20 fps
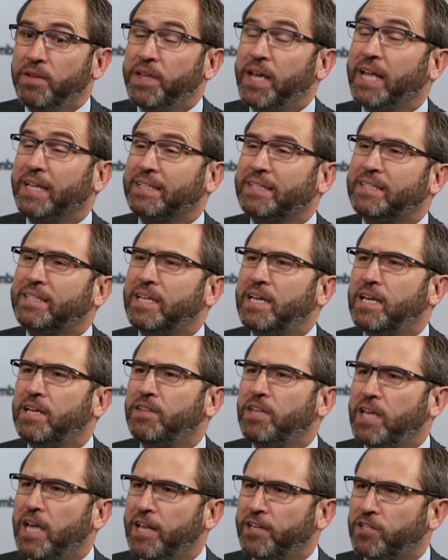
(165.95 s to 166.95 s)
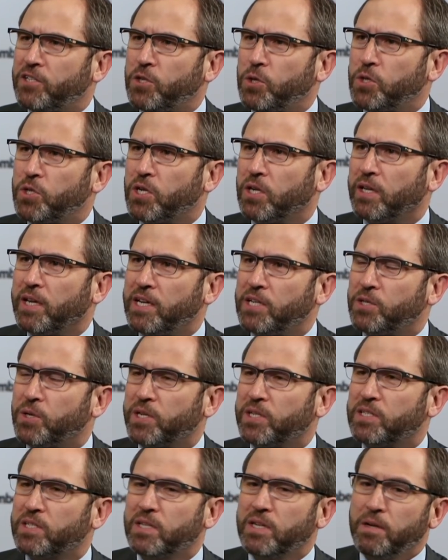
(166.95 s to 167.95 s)
It's seeing the institutional
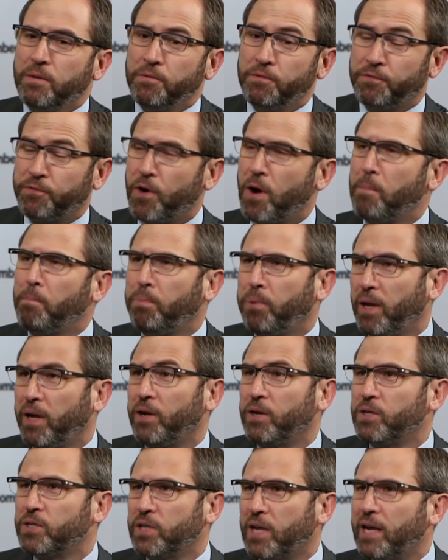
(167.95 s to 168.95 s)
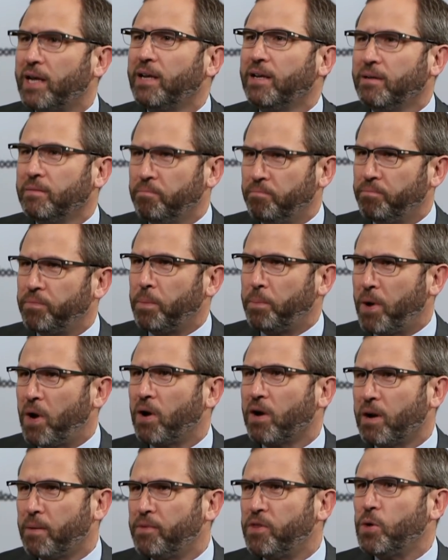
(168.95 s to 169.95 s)
interest from players like the
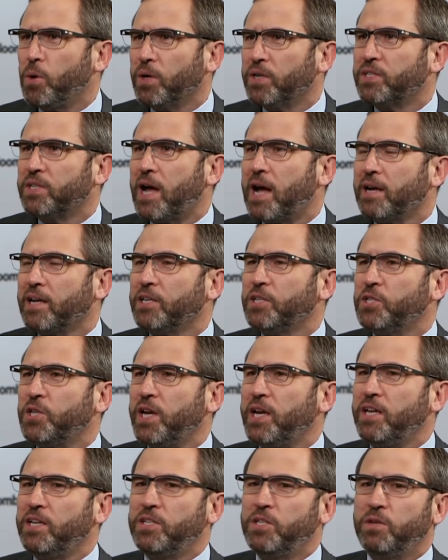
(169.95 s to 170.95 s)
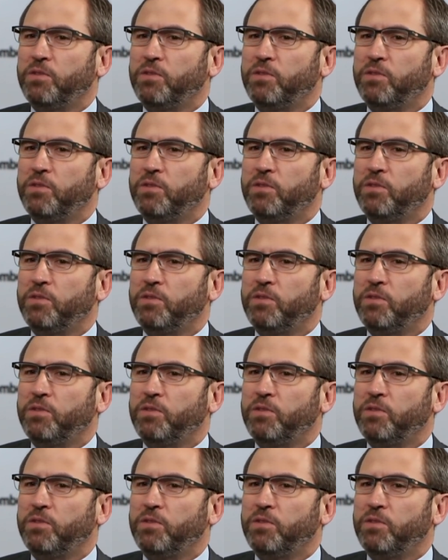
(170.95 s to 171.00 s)
parent company of the New York Stock Exchange.